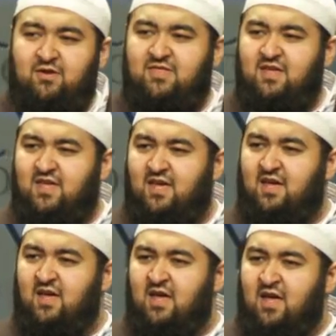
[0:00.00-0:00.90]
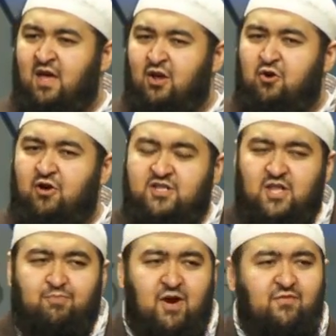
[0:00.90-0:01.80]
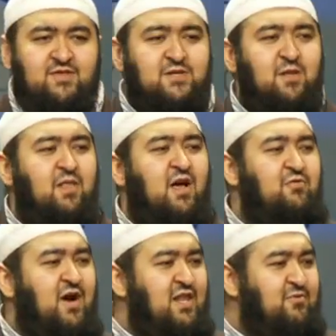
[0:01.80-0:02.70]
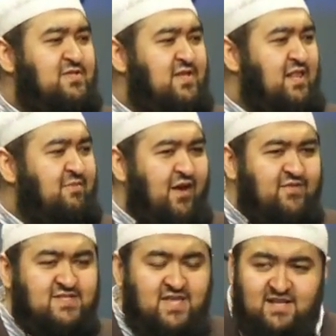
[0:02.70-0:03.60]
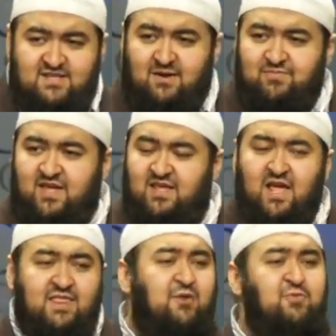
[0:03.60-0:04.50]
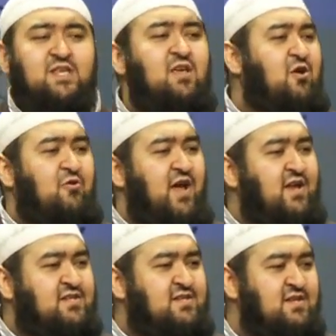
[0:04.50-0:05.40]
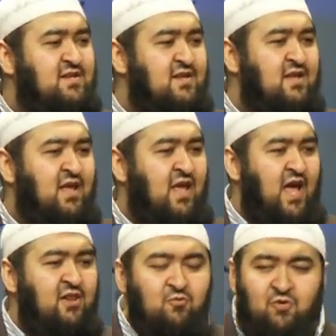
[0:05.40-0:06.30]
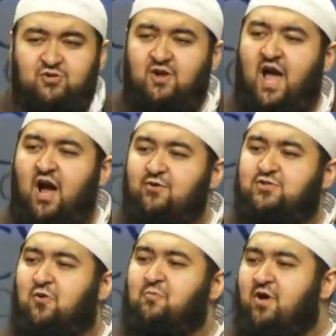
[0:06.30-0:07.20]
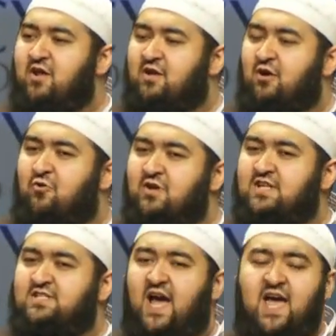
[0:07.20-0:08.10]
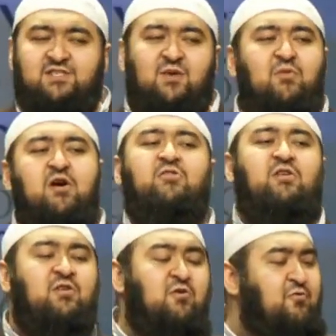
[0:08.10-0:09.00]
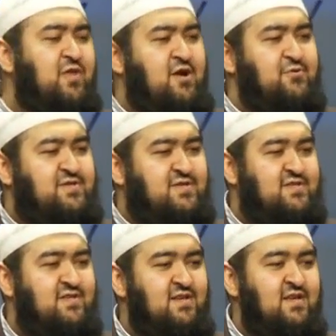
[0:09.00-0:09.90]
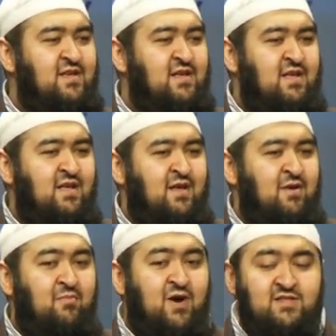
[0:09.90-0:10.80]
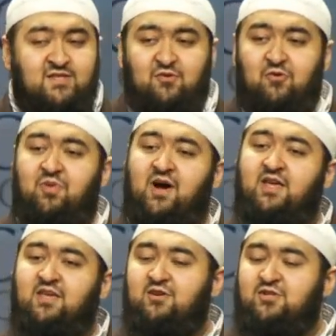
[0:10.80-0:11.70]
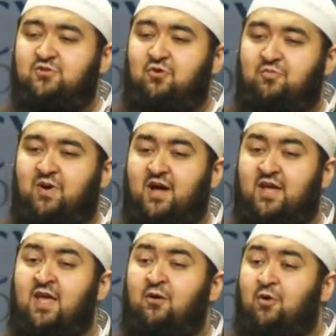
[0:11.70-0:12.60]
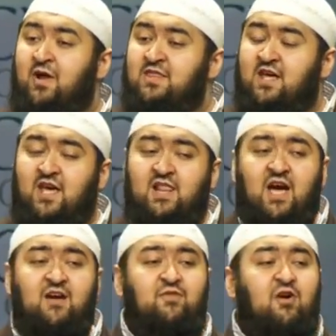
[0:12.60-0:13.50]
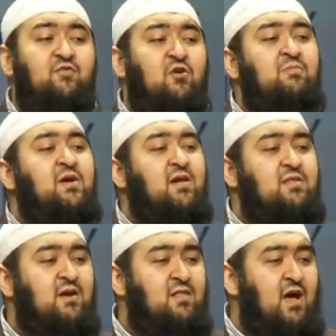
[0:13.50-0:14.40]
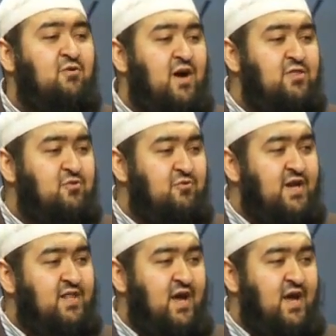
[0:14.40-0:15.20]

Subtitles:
are thinking, could the Prophet sallallahu alaihi wasallam have said something that was incorrect? And they're wondering, how is Umm Waraka going to die as a martyr in her own house? Months go by, years go by. We're in the Khilafah of Umar radiallahu anhu right